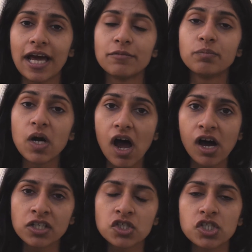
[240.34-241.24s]
and
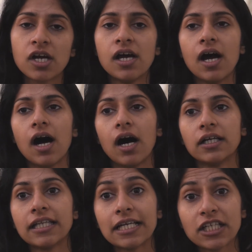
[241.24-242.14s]
Branch
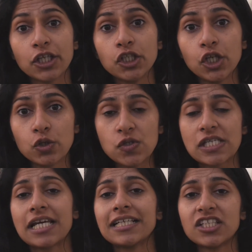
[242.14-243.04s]
that are
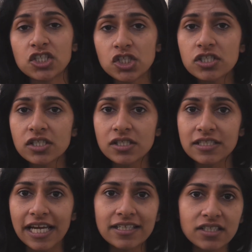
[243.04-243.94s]
using digital
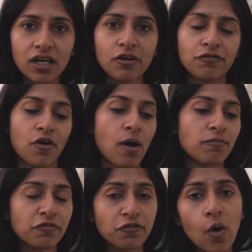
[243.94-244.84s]
data
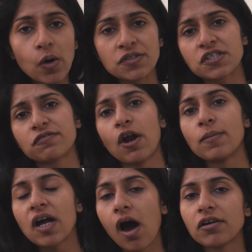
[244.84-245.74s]
from phones,
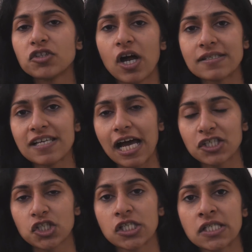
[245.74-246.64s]
from card
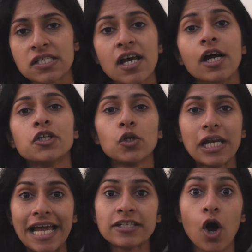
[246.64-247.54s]
transactions to
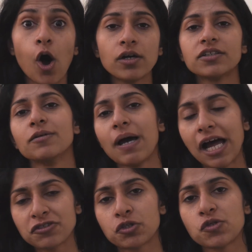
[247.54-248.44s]
lend on
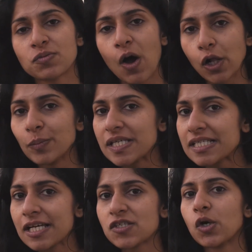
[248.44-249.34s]
demand to small
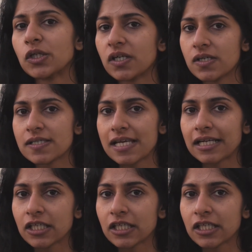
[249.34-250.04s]
business owners and